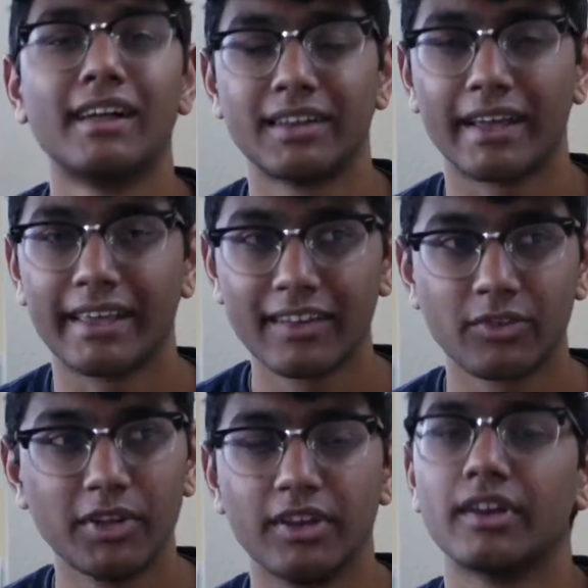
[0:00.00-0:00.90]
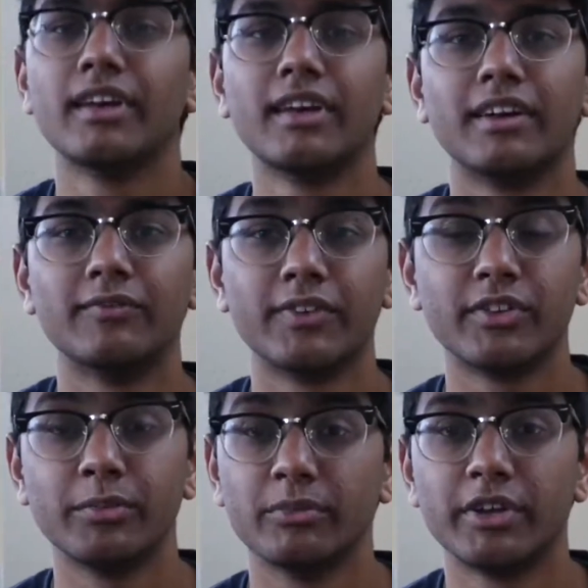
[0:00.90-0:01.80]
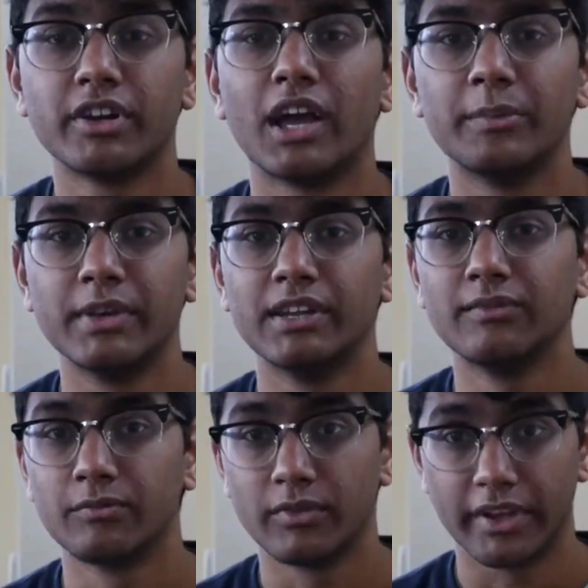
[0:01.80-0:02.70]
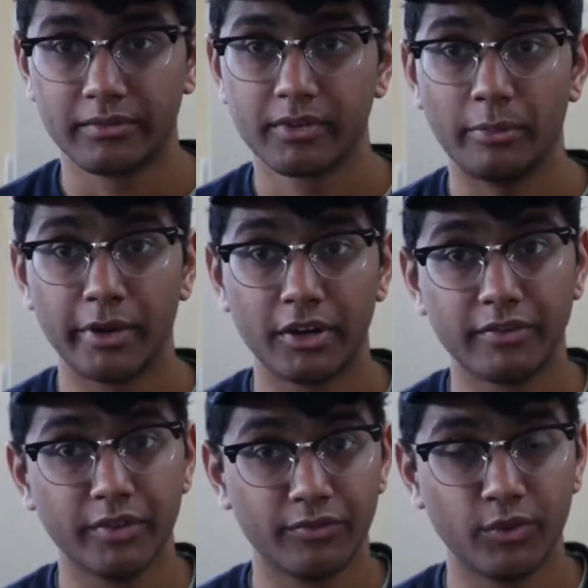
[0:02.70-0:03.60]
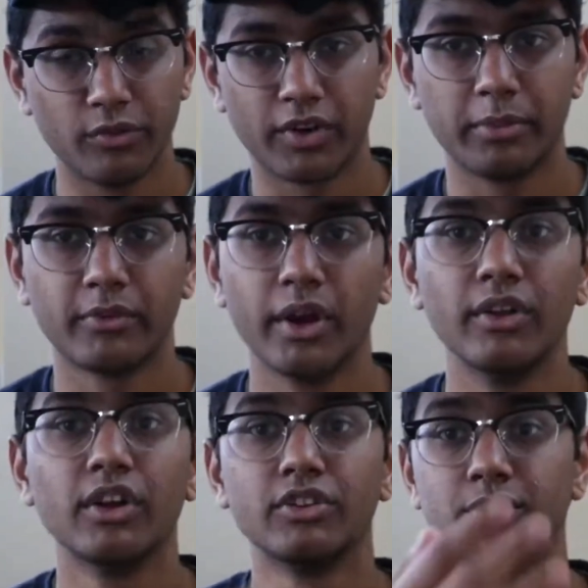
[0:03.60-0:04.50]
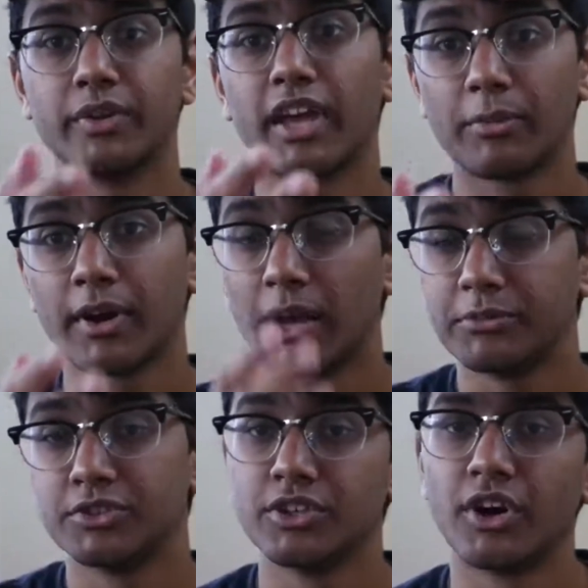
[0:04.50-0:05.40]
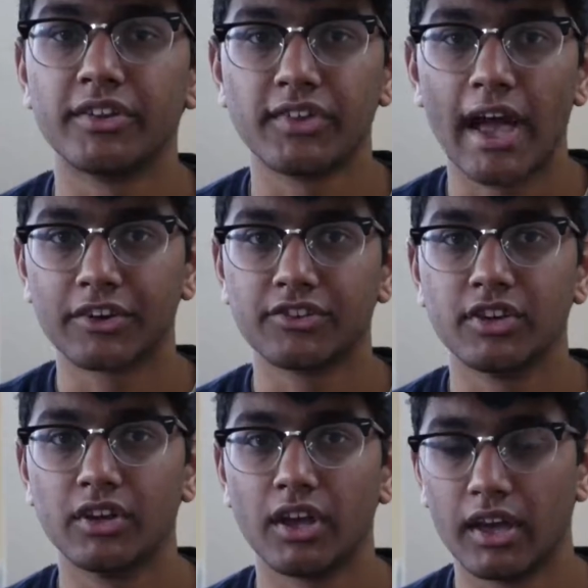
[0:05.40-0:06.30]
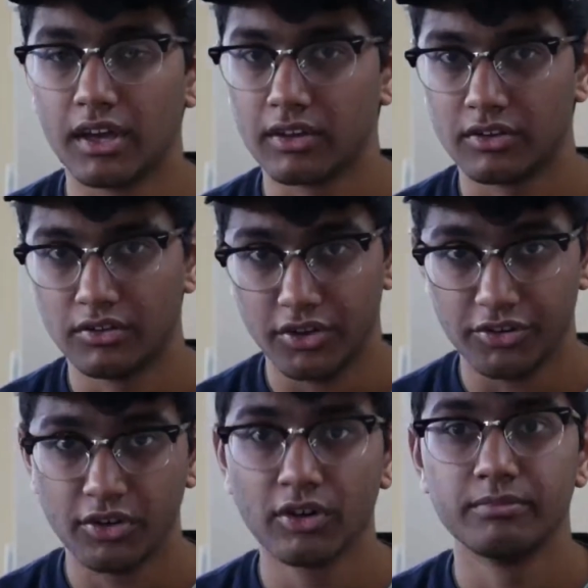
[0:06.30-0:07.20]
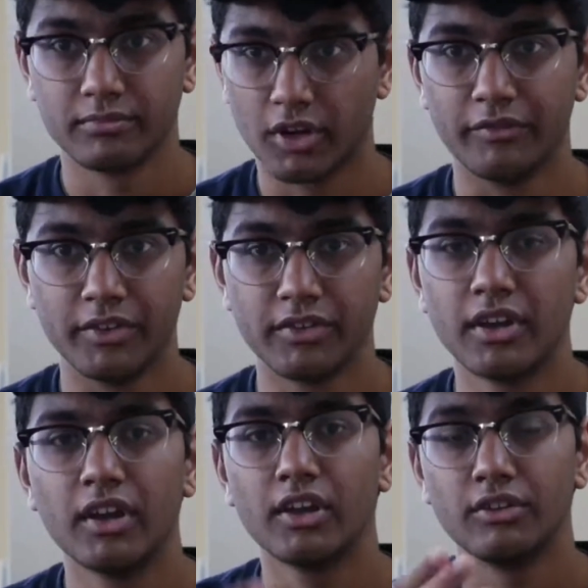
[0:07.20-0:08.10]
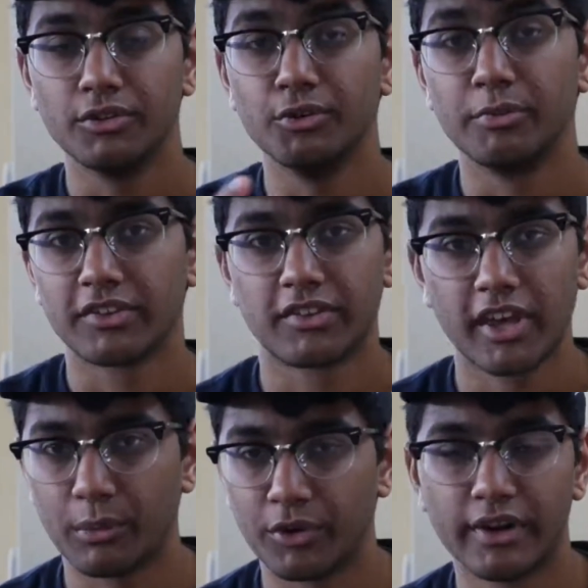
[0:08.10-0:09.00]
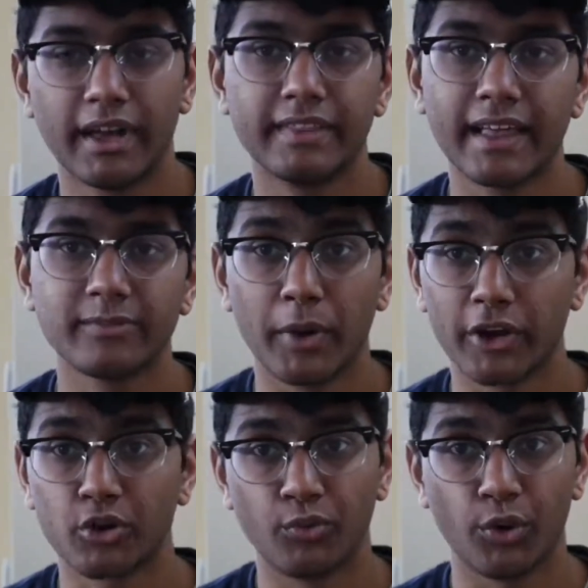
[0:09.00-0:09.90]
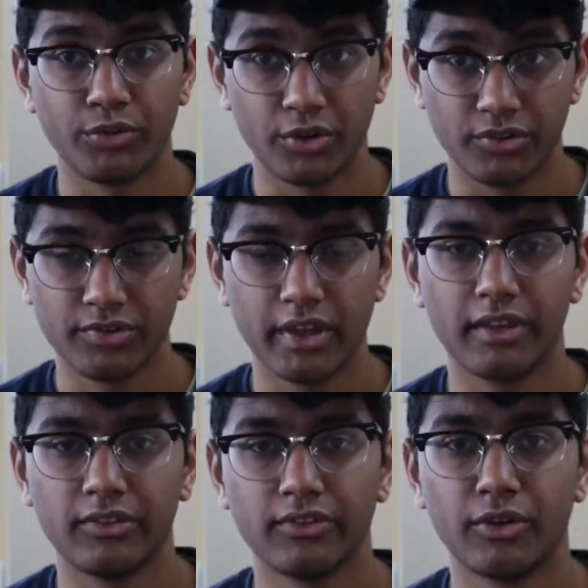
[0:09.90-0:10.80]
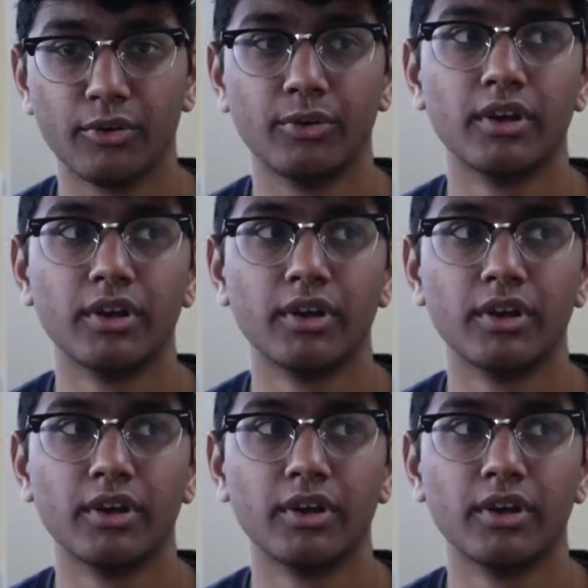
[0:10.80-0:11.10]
I can't speak. In 50mm, I mean comparatively to full frame, right? So the camera I'm shooting on is actually a digital, obviously, Lumix camera, and that's micro four thirds. And so